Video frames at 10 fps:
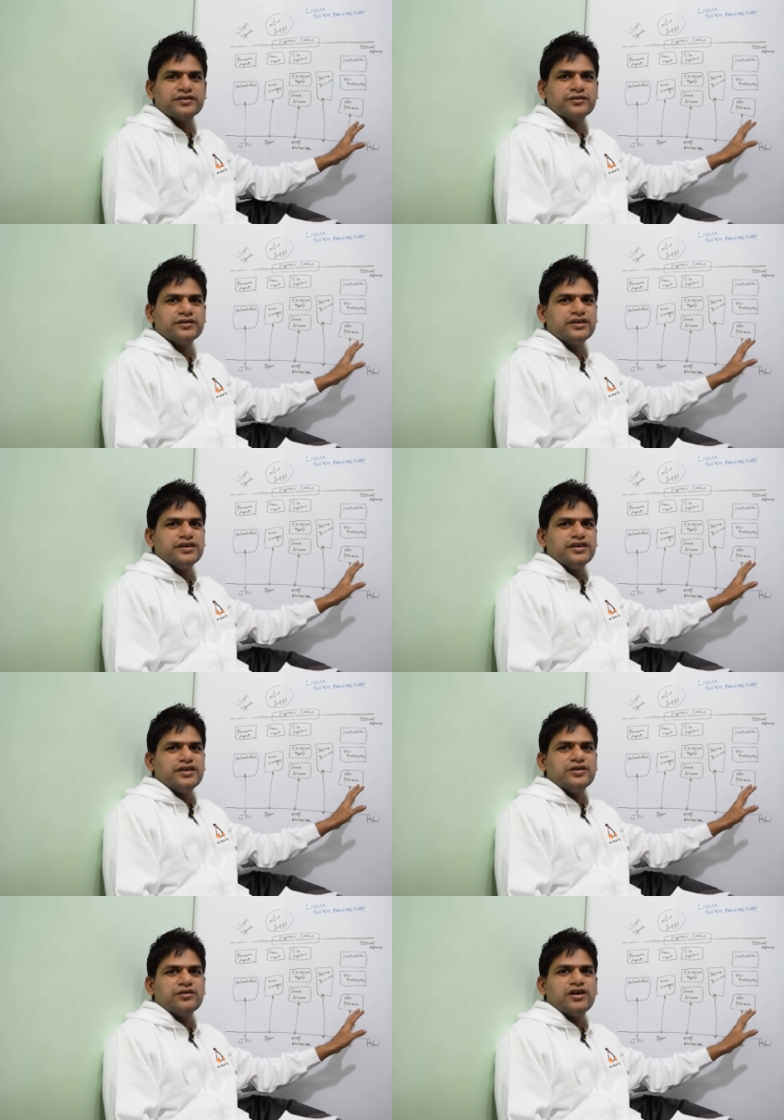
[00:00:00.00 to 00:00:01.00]

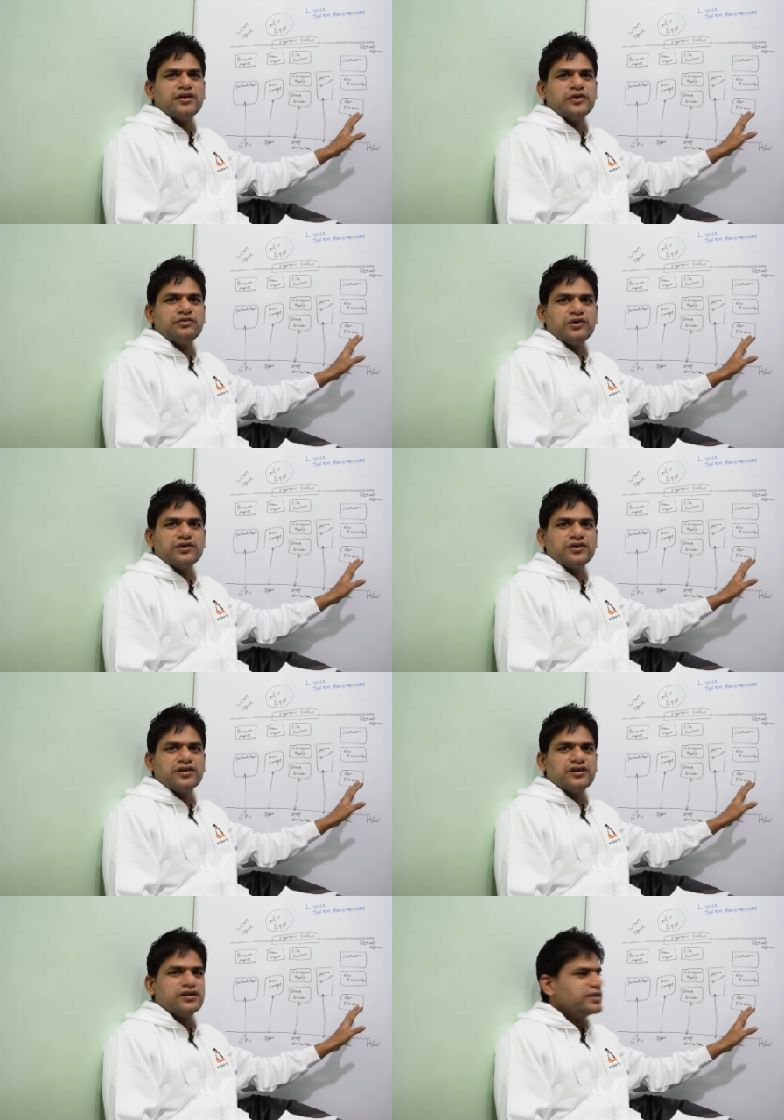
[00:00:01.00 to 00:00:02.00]
So
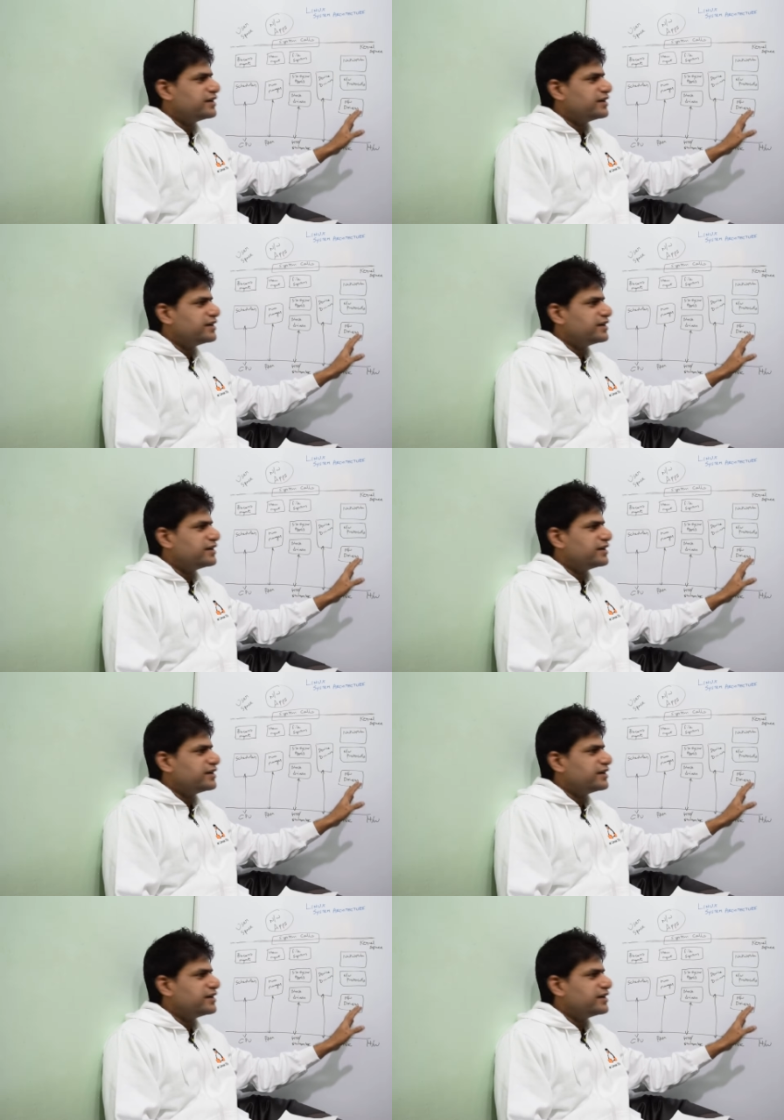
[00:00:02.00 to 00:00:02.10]
before